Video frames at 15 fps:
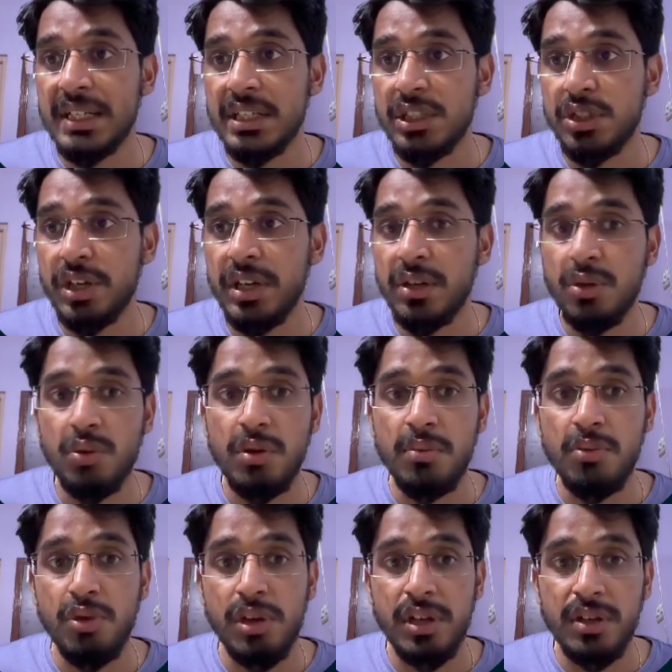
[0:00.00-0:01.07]
string to a
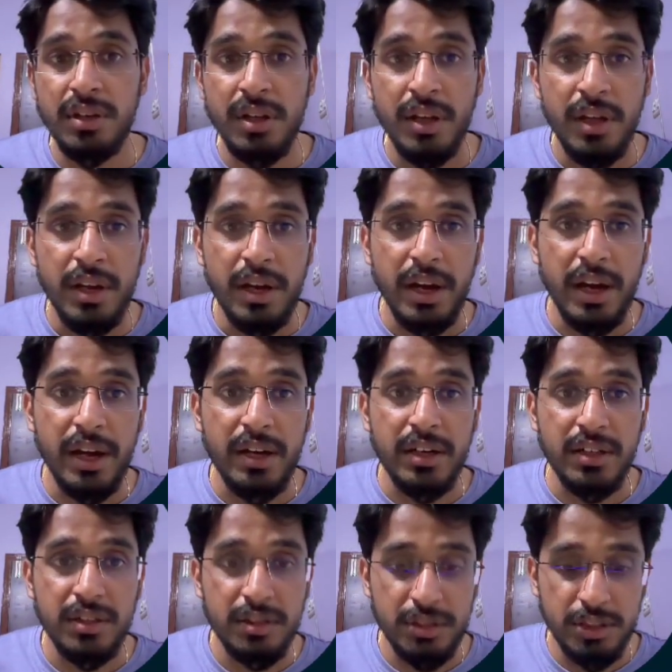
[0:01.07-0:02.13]
boolean
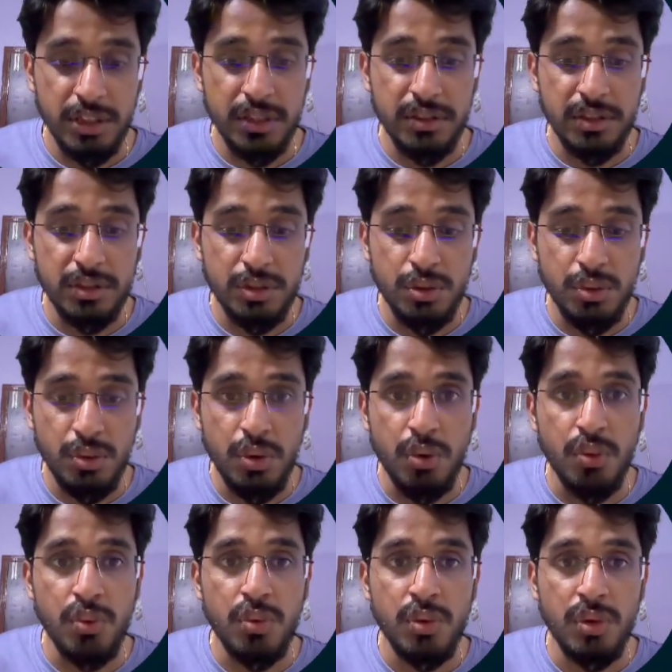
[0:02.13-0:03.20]
and change this to true.